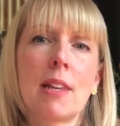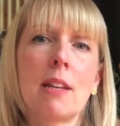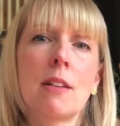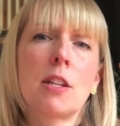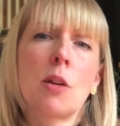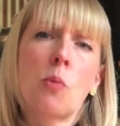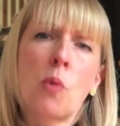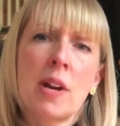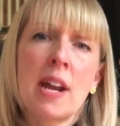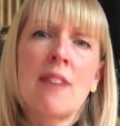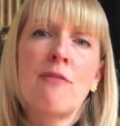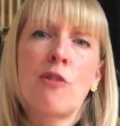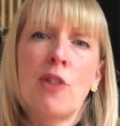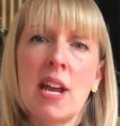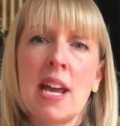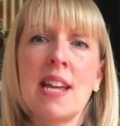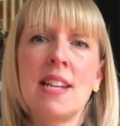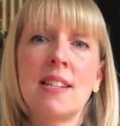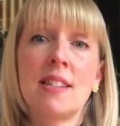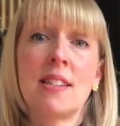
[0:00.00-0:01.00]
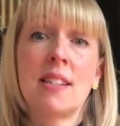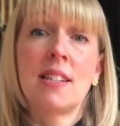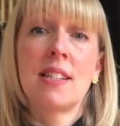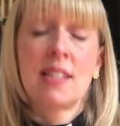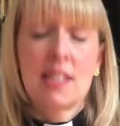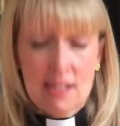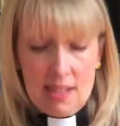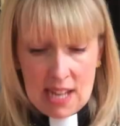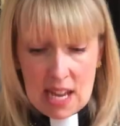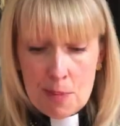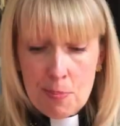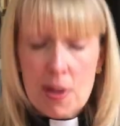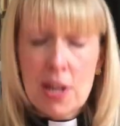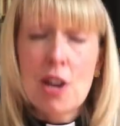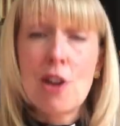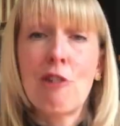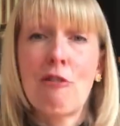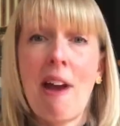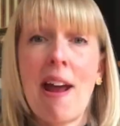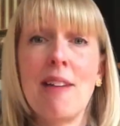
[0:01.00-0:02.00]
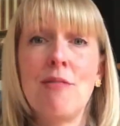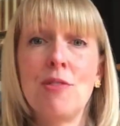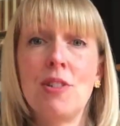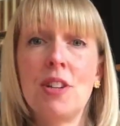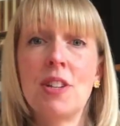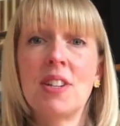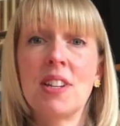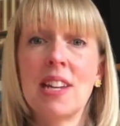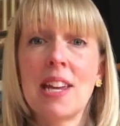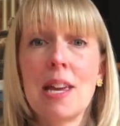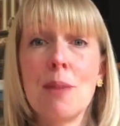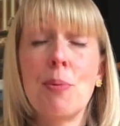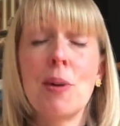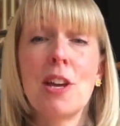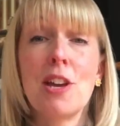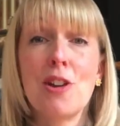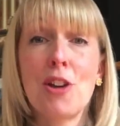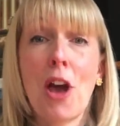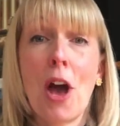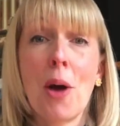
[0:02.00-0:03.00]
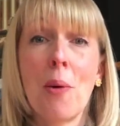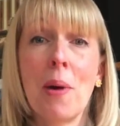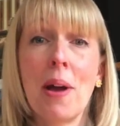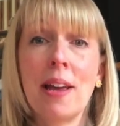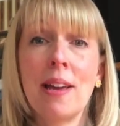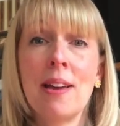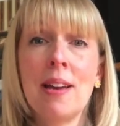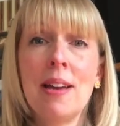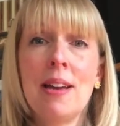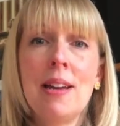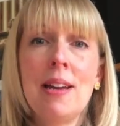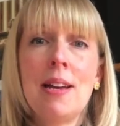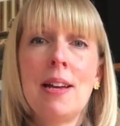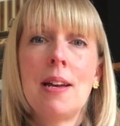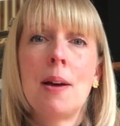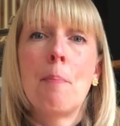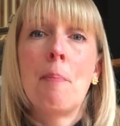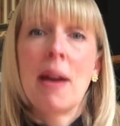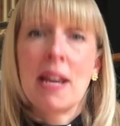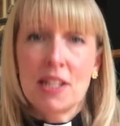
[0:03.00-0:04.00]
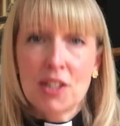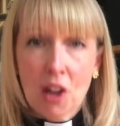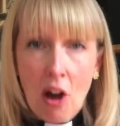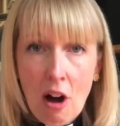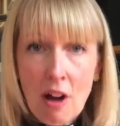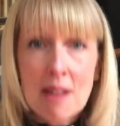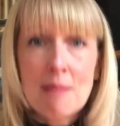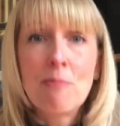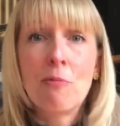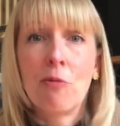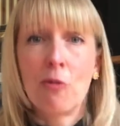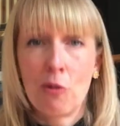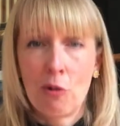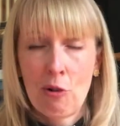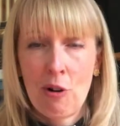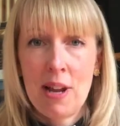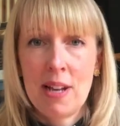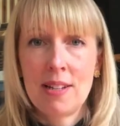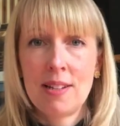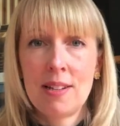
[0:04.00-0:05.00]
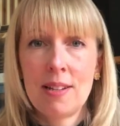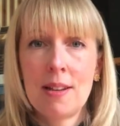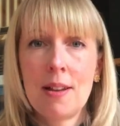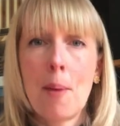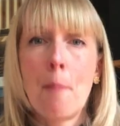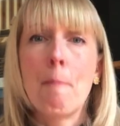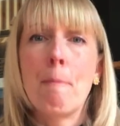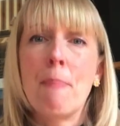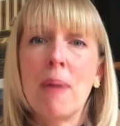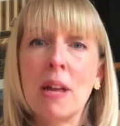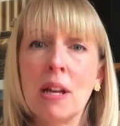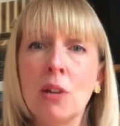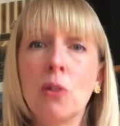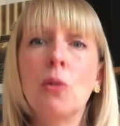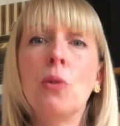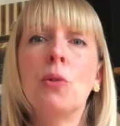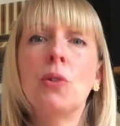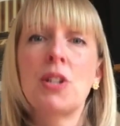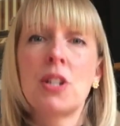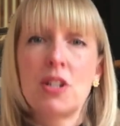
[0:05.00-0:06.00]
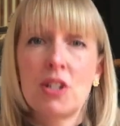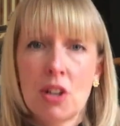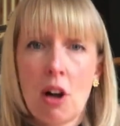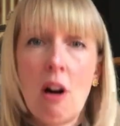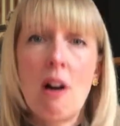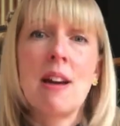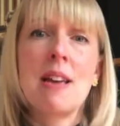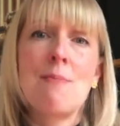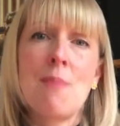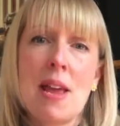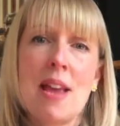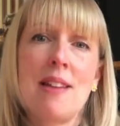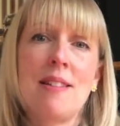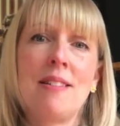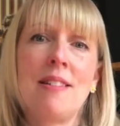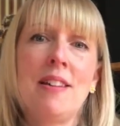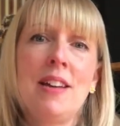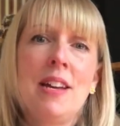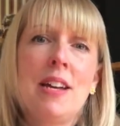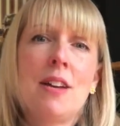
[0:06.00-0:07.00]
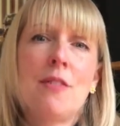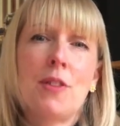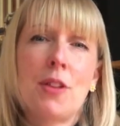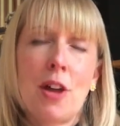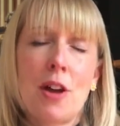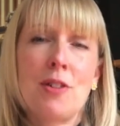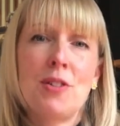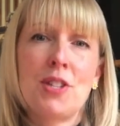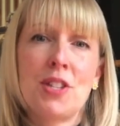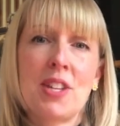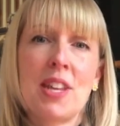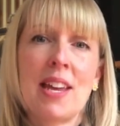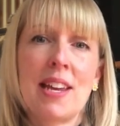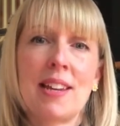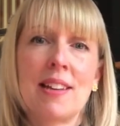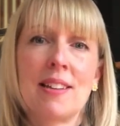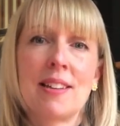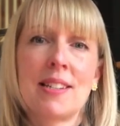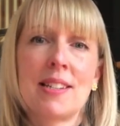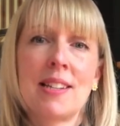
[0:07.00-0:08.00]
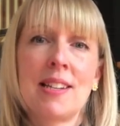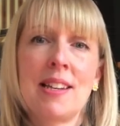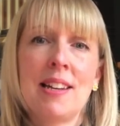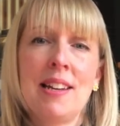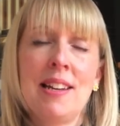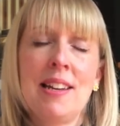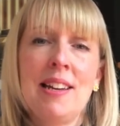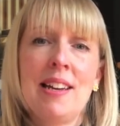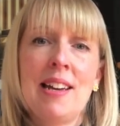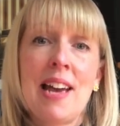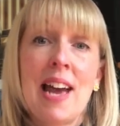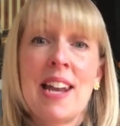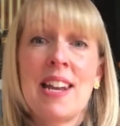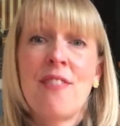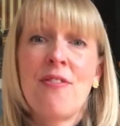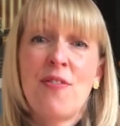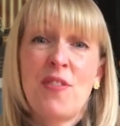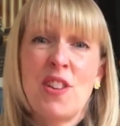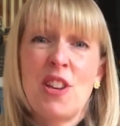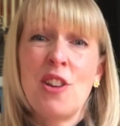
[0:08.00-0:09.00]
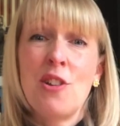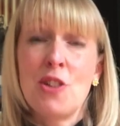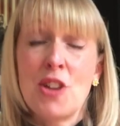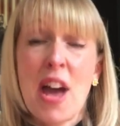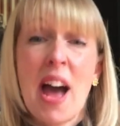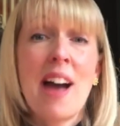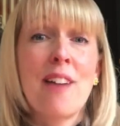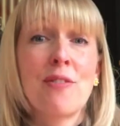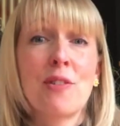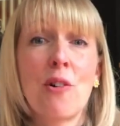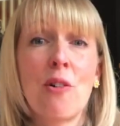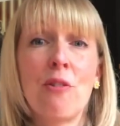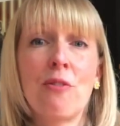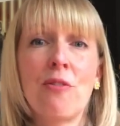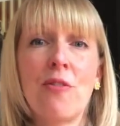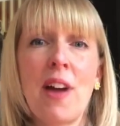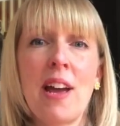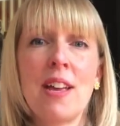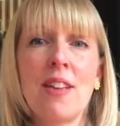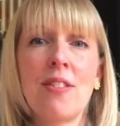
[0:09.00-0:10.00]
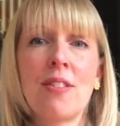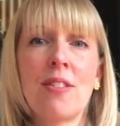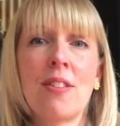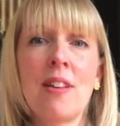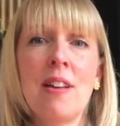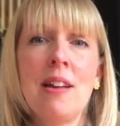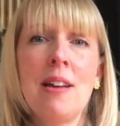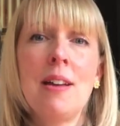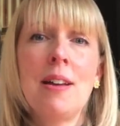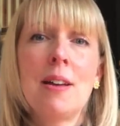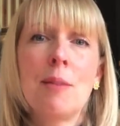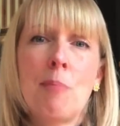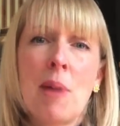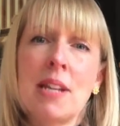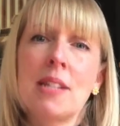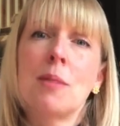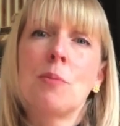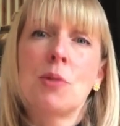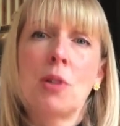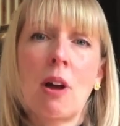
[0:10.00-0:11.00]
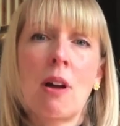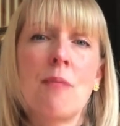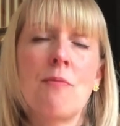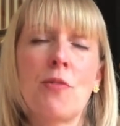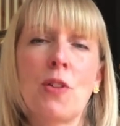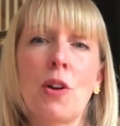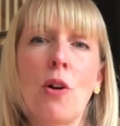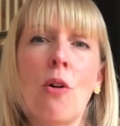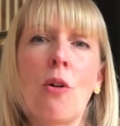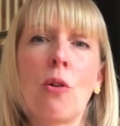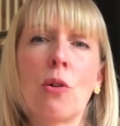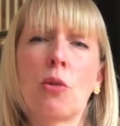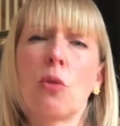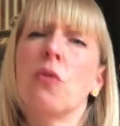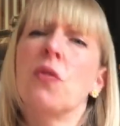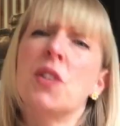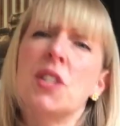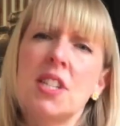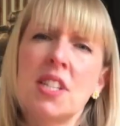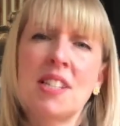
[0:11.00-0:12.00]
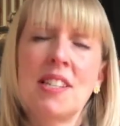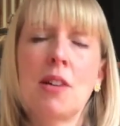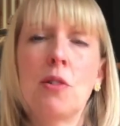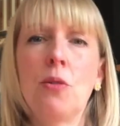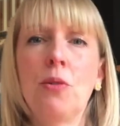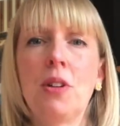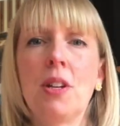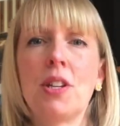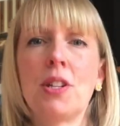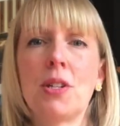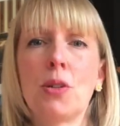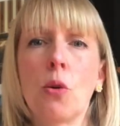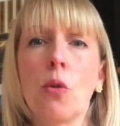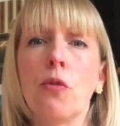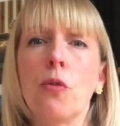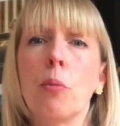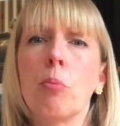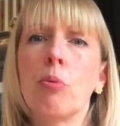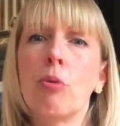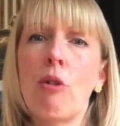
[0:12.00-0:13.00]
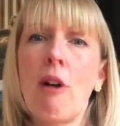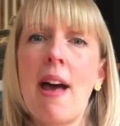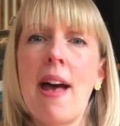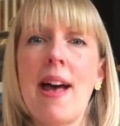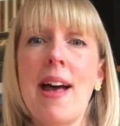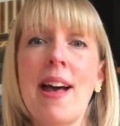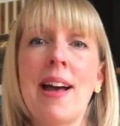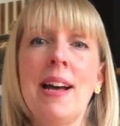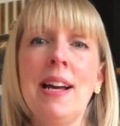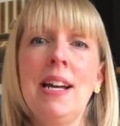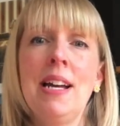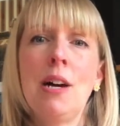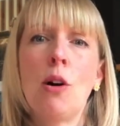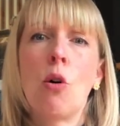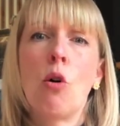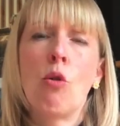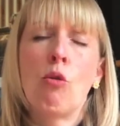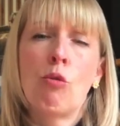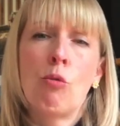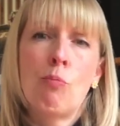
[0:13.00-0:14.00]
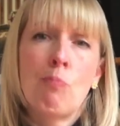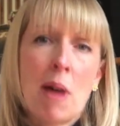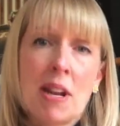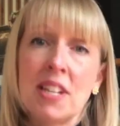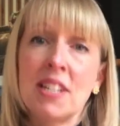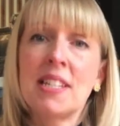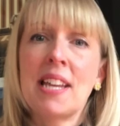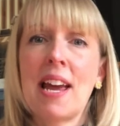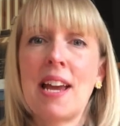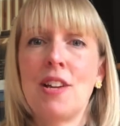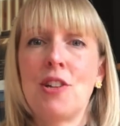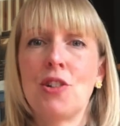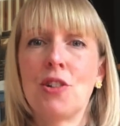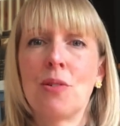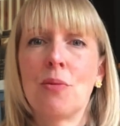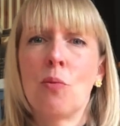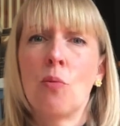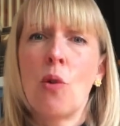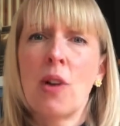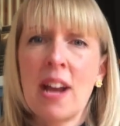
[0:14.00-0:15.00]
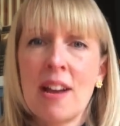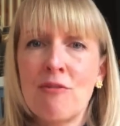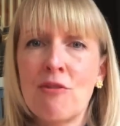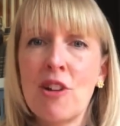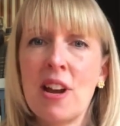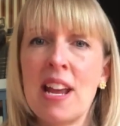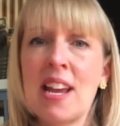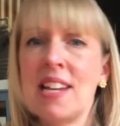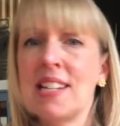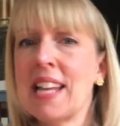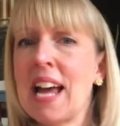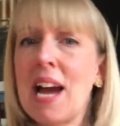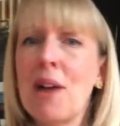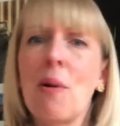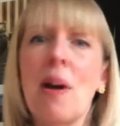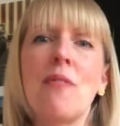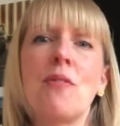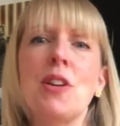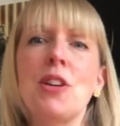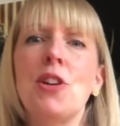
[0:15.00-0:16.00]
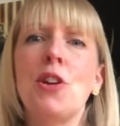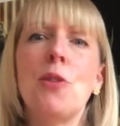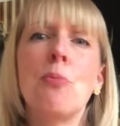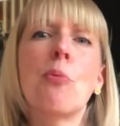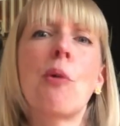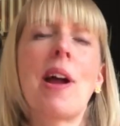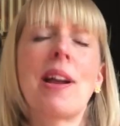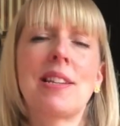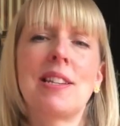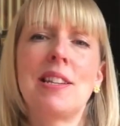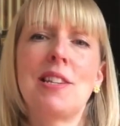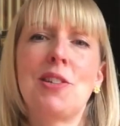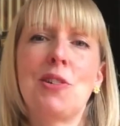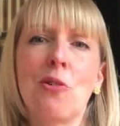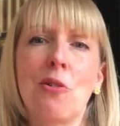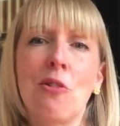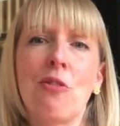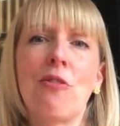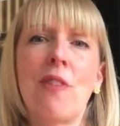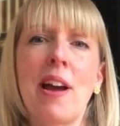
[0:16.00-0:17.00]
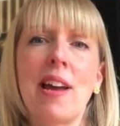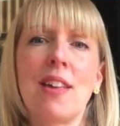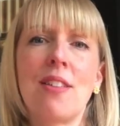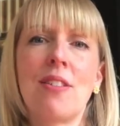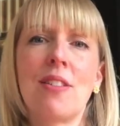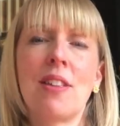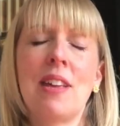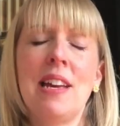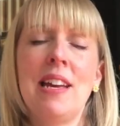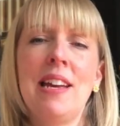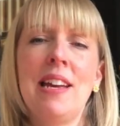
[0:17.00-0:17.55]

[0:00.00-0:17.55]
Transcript: So whatever it is that's keeping you grounded and keeping you going, make time for it. Build time in for those things. And if you have got faith, make some time for God or for stillness or for prayer or meditation, whatever it is, however you practice your faith.